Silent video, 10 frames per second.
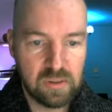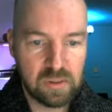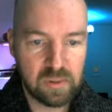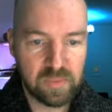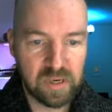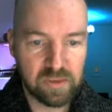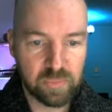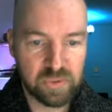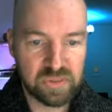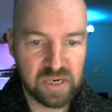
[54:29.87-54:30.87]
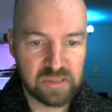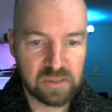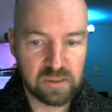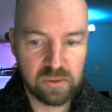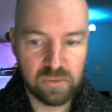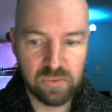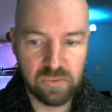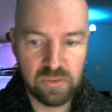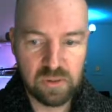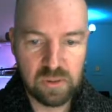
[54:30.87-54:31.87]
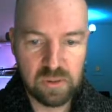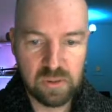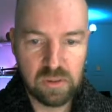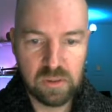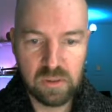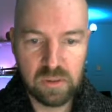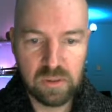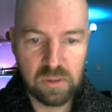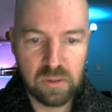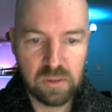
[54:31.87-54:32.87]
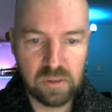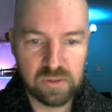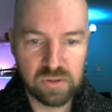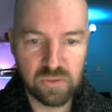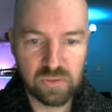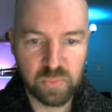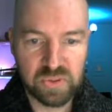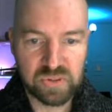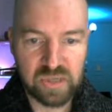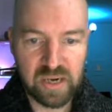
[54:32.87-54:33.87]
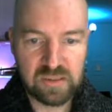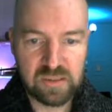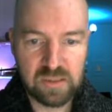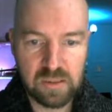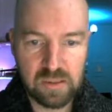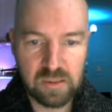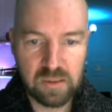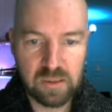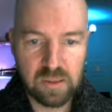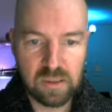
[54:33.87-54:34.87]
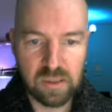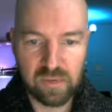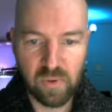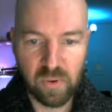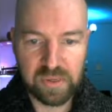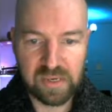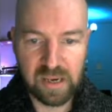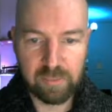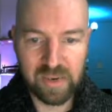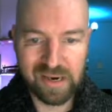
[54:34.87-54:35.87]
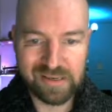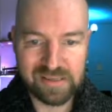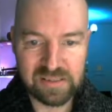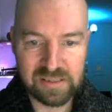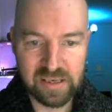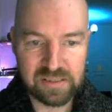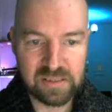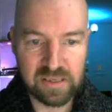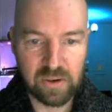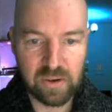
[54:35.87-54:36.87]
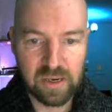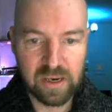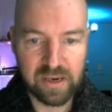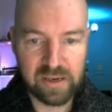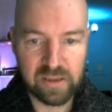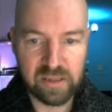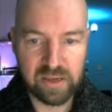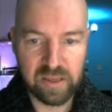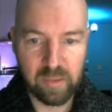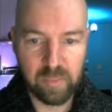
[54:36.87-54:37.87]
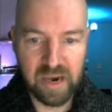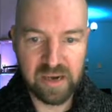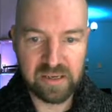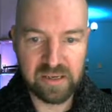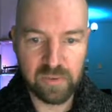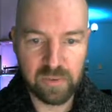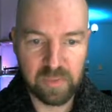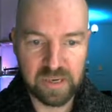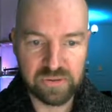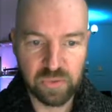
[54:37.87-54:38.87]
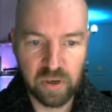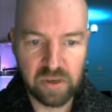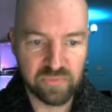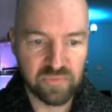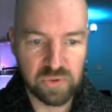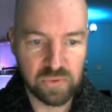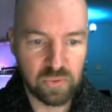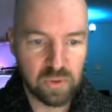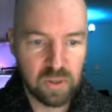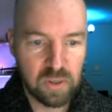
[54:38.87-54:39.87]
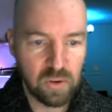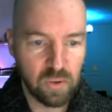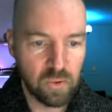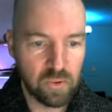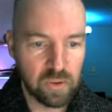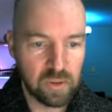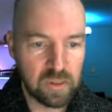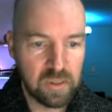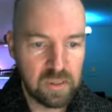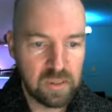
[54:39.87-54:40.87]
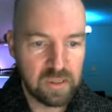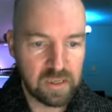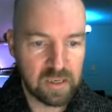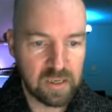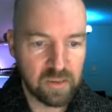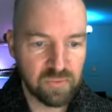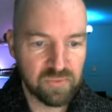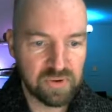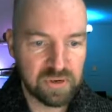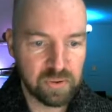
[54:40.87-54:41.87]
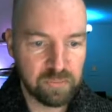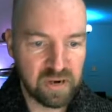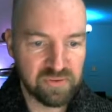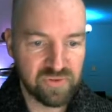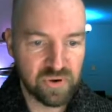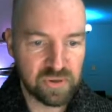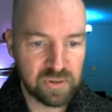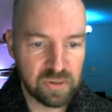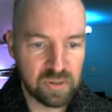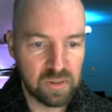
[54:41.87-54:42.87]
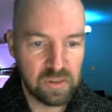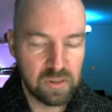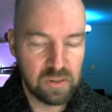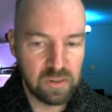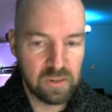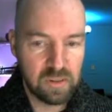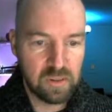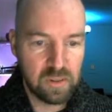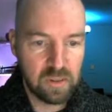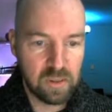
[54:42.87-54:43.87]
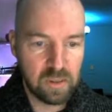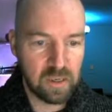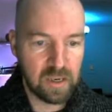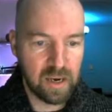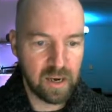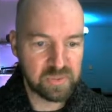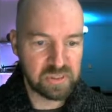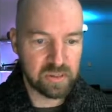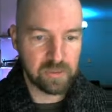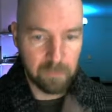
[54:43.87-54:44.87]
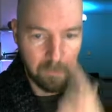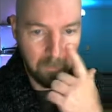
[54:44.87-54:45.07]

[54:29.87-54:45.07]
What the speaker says: come down to project include, and choose project. And I've already got body selected. Now I can click on the body here in my drawing view, or over here in my vertical option,